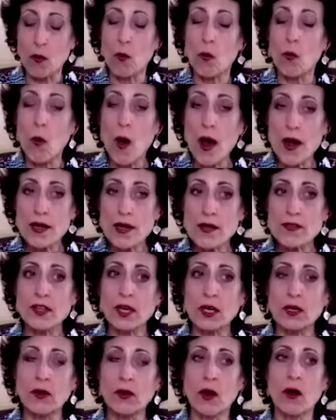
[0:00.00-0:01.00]
one of
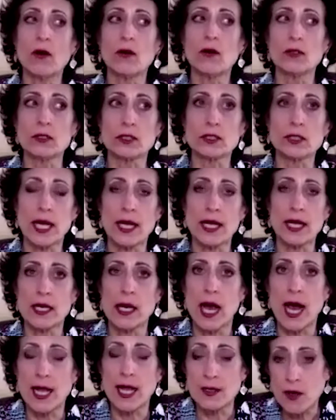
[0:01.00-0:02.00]
the goals that
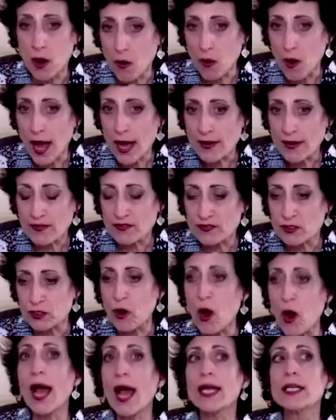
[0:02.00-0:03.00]
I know I've
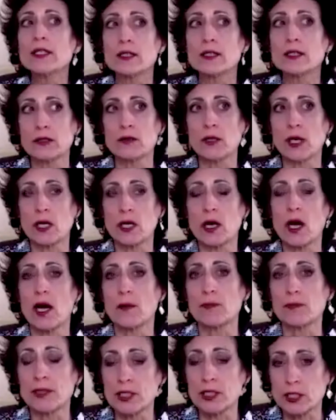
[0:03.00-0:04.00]
tried to
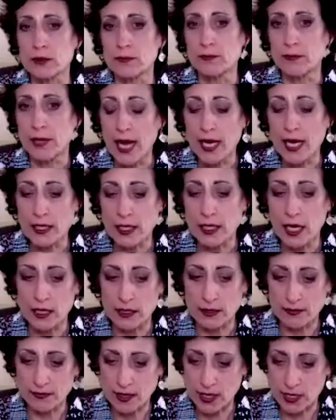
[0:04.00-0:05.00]
accomplish in my
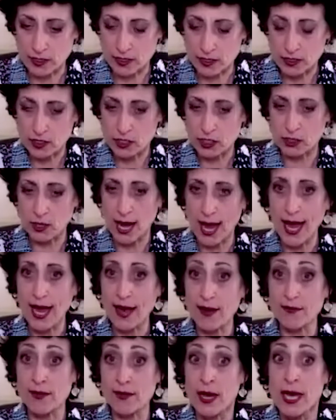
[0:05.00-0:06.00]
life is to
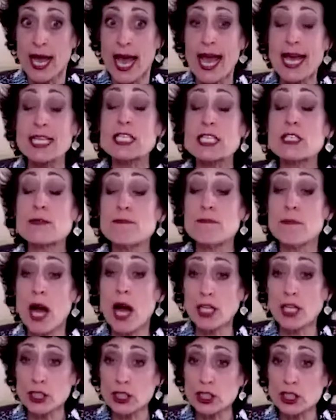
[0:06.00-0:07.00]
have as
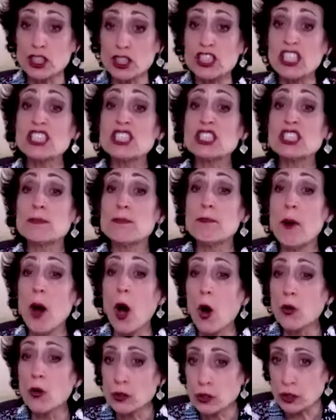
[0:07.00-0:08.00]
much
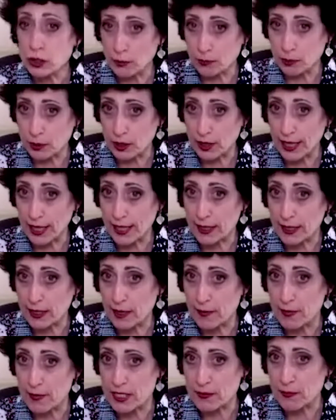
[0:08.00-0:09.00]
disposable
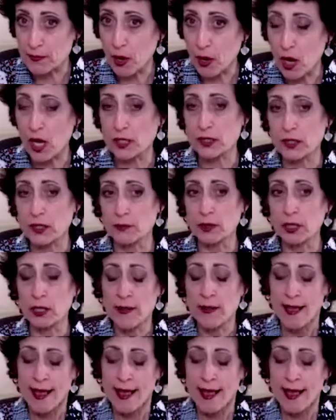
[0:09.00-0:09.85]
income as possible.